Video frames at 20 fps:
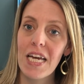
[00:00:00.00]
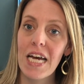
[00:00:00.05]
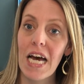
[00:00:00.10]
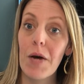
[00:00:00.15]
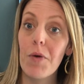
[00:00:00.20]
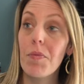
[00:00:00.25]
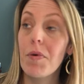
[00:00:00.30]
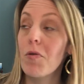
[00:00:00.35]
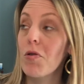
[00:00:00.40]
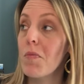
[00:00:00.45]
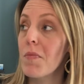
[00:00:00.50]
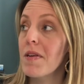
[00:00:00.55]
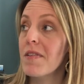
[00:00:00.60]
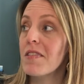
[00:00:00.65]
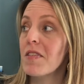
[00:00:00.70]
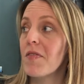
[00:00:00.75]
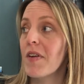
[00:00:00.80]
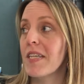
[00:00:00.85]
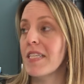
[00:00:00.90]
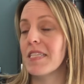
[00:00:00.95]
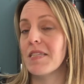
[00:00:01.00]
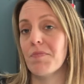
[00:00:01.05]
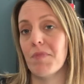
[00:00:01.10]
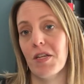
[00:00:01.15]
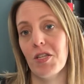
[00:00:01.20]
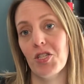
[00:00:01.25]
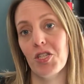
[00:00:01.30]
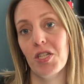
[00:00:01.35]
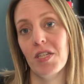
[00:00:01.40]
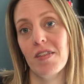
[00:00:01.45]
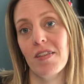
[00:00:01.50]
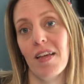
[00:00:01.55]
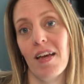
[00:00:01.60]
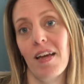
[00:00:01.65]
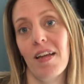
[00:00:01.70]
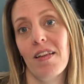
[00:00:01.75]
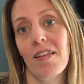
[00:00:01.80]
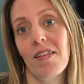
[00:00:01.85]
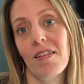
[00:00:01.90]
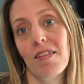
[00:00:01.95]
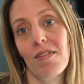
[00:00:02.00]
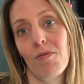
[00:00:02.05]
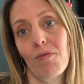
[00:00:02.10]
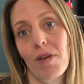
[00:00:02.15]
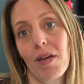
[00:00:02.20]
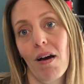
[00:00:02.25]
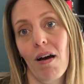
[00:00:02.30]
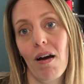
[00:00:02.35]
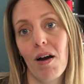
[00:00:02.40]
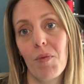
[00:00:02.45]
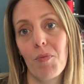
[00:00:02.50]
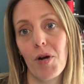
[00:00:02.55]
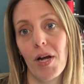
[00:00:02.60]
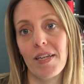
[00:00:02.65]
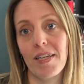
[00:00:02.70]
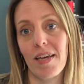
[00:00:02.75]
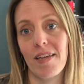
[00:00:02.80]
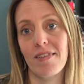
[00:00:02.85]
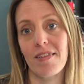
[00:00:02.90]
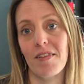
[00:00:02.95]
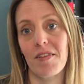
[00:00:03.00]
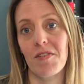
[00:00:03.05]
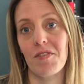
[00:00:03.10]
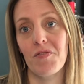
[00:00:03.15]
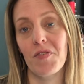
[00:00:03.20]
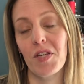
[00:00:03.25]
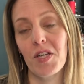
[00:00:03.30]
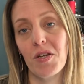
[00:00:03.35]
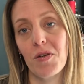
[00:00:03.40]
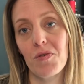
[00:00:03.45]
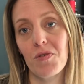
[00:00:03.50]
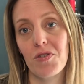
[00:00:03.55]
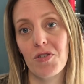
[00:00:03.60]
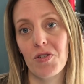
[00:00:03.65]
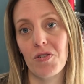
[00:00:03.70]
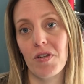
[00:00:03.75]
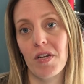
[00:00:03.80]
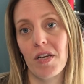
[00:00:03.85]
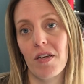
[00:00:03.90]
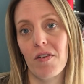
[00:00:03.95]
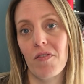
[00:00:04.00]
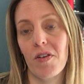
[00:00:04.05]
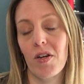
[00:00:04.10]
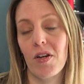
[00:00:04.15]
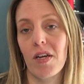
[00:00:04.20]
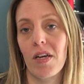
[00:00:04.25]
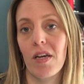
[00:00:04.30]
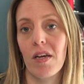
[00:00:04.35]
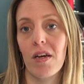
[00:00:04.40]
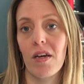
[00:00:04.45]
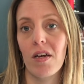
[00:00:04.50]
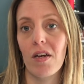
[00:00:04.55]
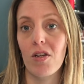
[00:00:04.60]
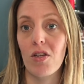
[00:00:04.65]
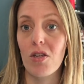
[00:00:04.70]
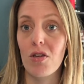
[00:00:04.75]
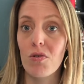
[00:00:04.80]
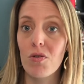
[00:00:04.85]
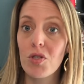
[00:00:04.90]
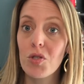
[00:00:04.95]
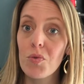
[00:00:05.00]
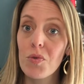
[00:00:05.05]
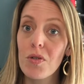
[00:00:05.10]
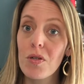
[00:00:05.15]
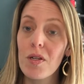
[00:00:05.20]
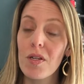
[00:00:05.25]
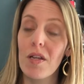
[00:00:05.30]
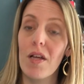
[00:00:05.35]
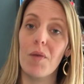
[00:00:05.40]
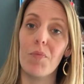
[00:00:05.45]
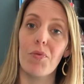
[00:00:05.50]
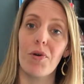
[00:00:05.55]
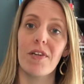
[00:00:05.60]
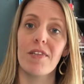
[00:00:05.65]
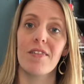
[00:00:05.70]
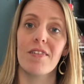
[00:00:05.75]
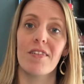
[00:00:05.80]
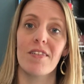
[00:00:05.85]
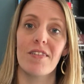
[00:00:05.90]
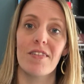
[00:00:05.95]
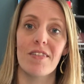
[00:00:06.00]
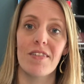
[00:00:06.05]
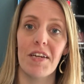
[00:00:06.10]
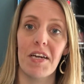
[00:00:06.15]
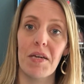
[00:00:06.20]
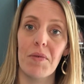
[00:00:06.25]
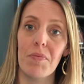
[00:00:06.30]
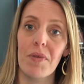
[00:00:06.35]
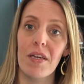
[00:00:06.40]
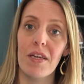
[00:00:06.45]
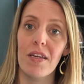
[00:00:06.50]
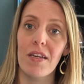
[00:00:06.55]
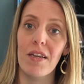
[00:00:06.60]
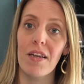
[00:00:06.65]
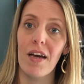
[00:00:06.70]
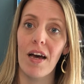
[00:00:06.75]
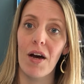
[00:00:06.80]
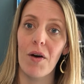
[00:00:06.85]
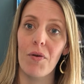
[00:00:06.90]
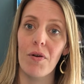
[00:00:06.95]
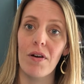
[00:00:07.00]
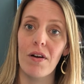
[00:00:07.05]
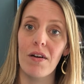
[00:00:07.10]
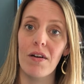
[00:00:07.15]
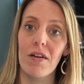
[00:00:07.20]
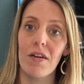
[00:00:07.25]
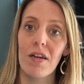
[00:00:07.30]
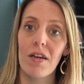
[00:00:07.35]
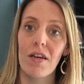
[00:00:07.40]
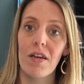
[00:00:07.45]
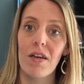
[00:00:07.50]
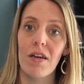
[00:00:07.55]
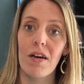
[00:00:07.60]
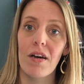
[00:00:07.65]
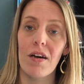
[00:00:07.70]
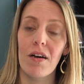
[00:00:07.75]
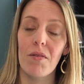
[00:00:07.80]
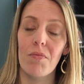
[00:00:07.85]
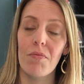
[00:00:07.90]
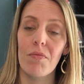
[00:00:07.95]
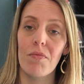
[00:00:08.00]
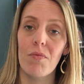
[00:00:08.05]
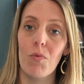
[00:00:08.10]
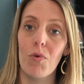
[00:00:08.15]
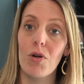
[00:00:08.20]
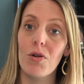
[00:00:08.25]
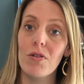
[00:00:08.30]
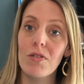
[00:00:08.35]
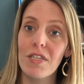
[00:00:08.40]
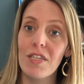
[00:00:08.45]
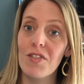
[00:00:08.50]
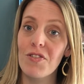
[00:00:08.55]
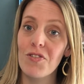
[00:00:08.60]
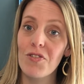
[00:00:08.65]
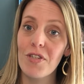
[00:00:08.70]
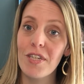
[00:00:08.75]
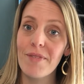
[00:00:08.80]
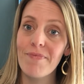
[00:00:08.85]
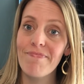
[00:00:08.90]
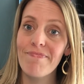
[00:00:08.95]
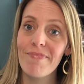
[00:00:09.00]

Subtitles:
I would be remiss if I didn't mention that we are broadcasting these videos during a very unusual and unprecedented time in our world history.